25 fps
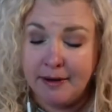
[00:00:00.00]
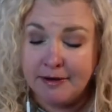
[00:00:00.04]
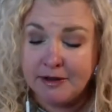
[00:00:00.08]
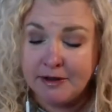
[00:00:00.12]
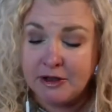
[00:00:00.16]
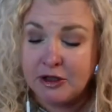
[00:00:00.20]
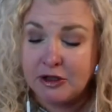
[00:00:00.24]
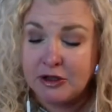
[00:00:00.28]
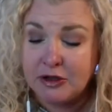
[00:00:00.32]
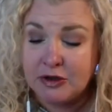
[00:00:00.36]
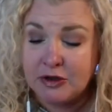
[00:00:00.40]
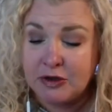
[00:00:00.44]

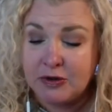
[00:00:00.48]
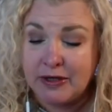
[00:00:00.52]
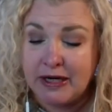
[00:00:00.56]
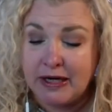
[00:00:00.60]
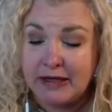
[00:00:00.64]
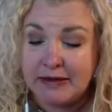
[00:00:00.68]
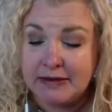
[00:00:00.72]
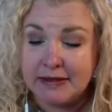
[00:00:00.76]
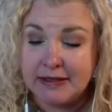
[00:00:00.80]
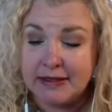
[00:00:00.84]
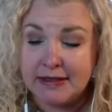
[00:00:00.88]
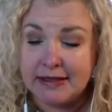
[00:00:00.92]
to
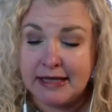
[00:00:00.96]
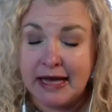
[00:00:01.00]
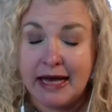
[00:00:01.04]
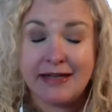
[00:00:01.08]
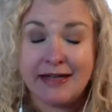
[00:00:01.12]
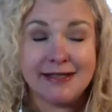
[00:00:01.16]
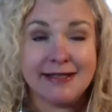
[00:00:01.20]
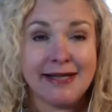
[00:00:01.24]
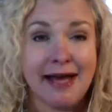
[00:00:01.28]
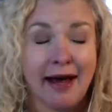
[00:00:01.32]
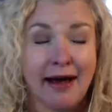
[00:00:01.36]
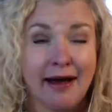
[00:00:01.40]
students
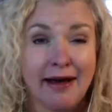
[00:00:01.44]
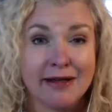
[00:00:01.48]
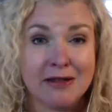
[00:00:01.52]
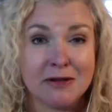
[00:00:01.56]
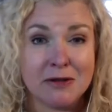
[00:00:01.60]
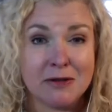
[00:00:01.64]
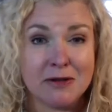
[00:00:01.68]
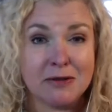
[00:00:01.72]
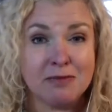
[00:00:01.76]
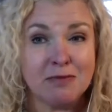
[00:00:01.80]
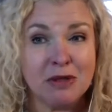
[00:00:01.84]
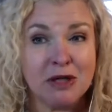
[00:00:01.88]
and to
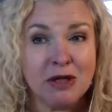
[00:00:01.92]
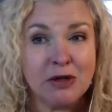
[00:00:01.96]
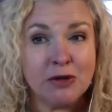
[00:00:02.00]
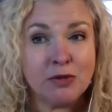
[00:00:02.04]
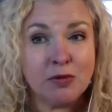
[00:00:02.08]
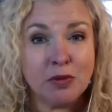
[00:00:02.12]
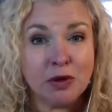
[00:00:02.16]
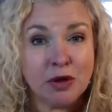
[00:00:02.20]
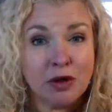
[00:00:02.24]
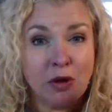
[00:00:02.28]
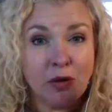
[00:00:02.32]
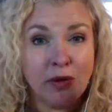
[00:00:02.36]
us,
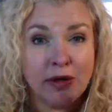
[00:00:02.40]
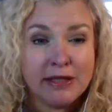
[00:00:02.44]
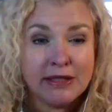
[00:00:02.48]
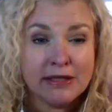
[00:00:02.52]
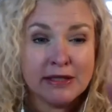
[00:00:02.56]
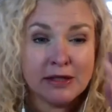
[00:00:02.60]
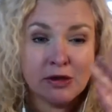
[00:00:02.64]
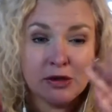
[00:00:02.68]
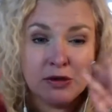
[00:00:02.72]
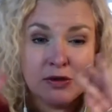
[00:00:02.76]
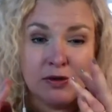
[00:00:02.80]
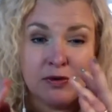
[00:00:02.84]
because we're going
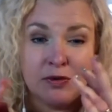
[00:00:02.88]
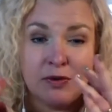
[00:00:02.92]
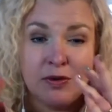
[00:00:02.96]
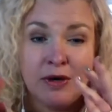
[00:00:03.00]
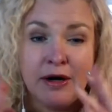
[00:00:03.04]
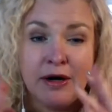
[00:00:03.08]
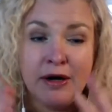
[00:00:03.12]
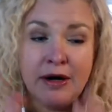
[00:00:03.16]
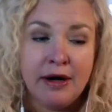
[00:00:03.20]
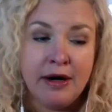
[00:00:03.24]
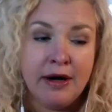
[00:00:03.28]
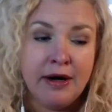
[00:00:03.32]
to
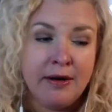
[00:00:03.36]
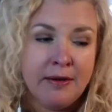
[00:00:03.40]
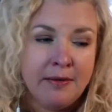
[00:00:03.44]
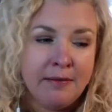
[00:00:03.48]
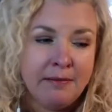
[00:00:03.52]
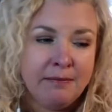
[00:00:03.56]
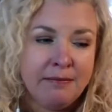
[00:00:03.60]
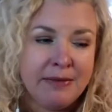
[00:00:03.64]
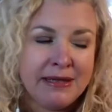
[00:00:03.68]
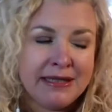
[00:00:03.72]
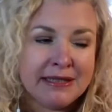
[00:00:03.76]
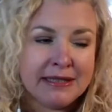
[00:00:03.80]

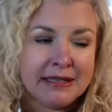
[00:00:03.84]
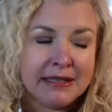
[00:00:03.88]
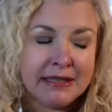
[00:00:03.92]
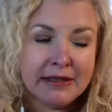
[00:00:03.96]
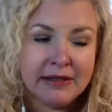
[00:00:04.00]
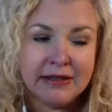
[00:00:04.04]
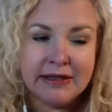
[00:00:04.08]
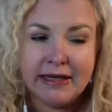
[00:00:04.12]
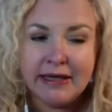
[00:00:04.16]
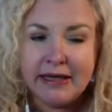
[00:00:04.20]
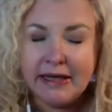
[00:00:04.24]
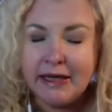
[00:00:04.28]

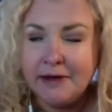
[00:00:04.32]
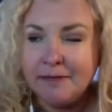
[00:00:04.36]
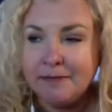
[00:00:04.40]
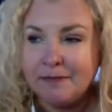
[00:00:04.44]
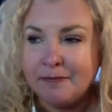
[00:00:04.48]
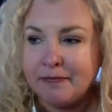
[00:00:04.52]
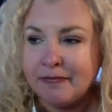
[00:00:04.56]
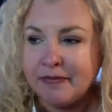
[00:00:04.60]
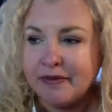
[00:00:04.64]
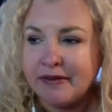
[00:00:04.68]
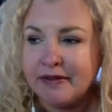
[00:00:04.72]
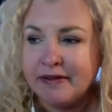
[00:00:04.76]
basically
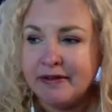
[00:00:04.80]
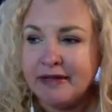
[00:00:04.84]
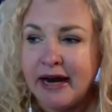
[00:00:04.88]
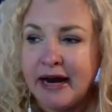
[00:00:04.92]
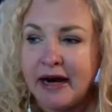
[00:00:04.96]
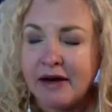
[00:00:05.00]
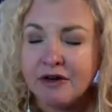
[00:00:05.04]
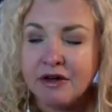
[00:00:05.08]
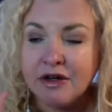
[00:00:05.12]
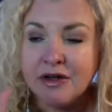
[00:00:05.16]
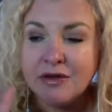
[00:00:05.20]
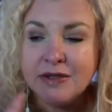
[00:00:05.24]

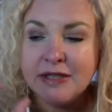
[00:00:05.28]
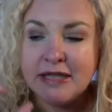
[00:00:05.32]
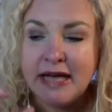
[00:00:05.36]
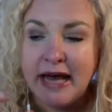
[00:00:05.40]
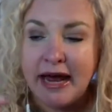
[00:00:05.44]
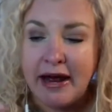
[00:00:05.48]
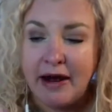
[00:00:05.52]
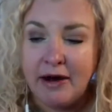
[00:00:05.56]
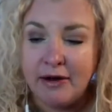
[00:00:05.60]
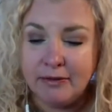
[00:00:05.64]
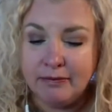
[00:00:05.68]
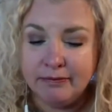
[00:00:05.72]
narrow
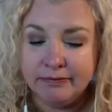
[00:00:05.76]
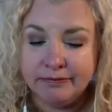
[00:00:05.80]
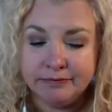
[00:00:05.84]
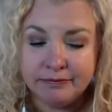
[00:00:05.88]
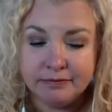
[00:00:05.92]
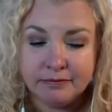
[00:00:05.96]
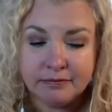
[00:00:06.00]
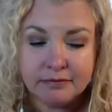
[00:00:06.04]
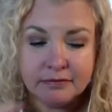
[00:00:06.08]
down